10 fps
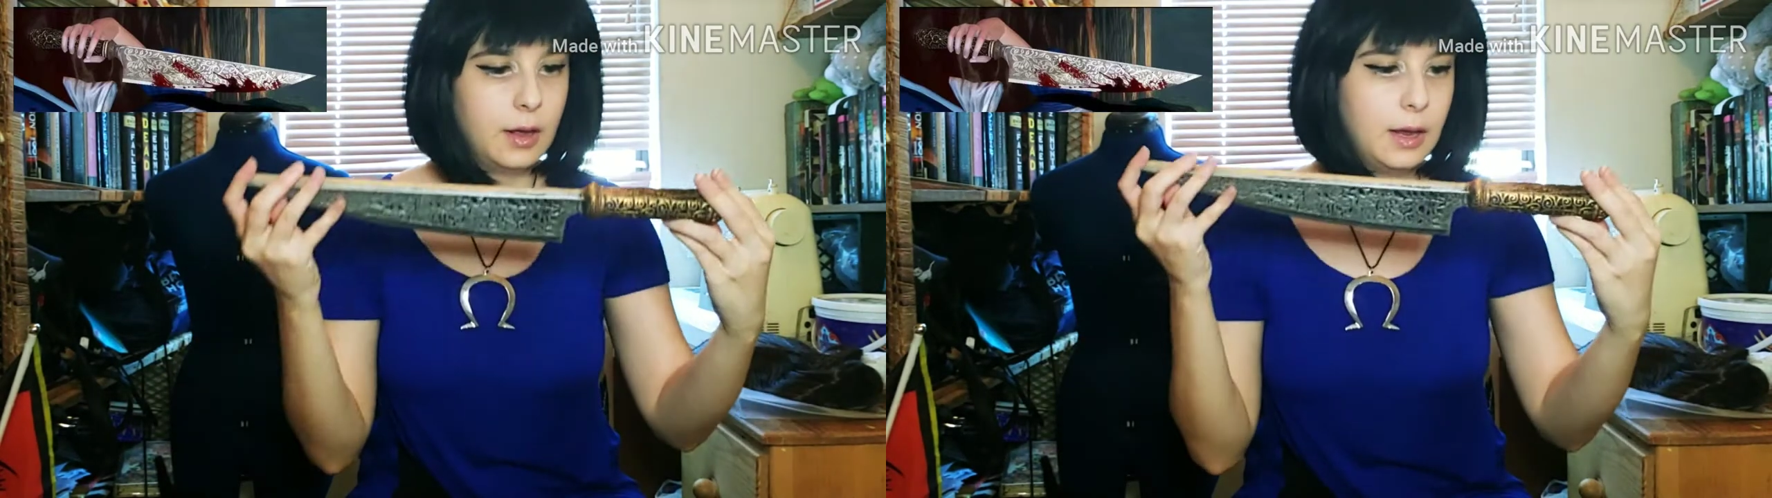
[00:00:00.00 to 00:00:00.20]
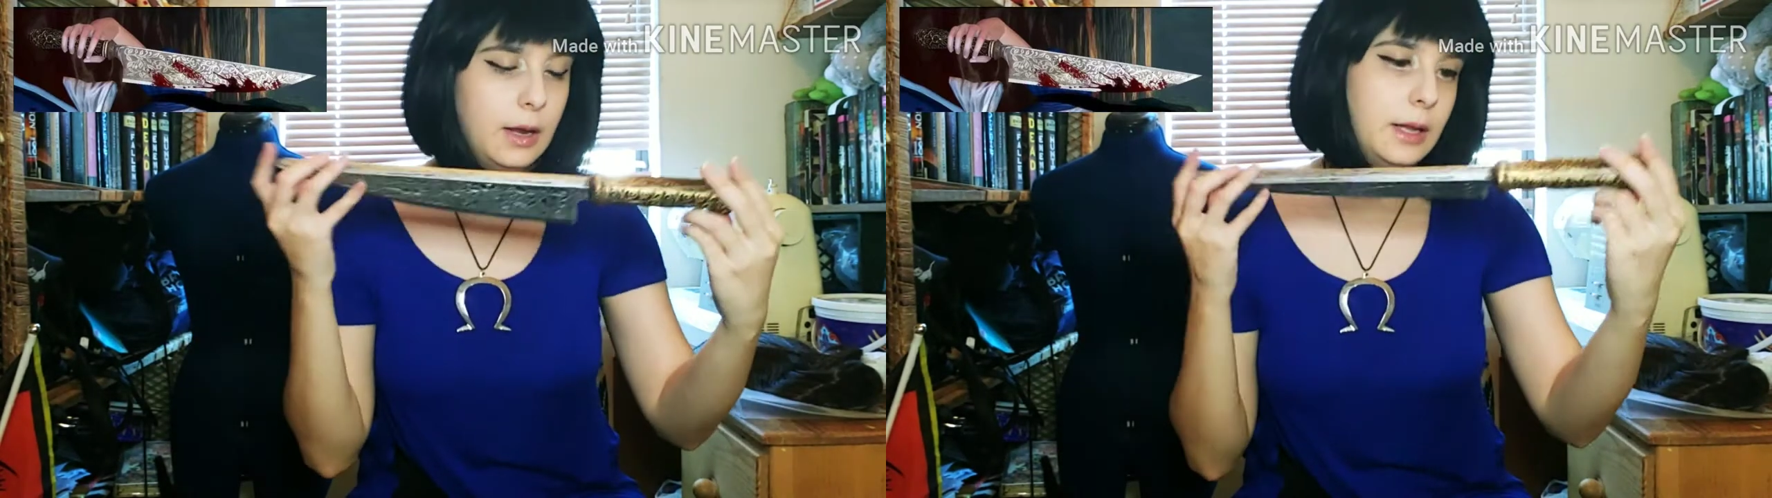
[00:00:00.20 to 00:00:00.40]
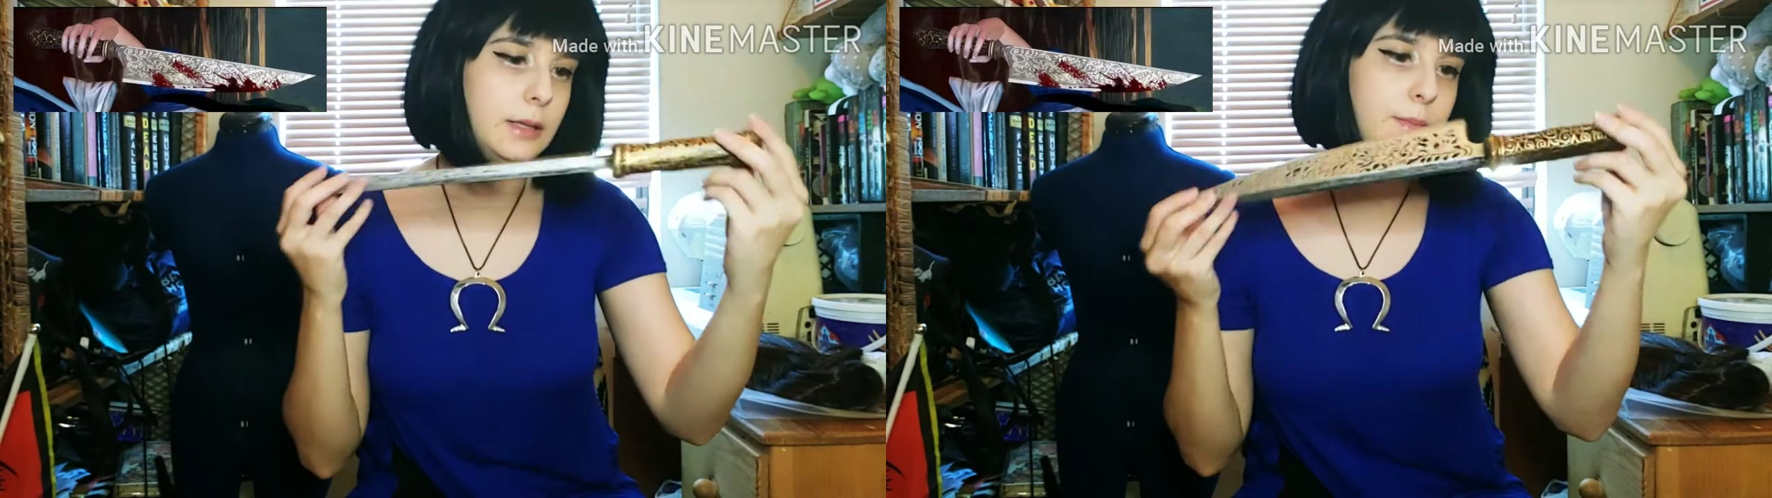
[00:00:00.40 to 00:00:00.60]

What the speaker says: It is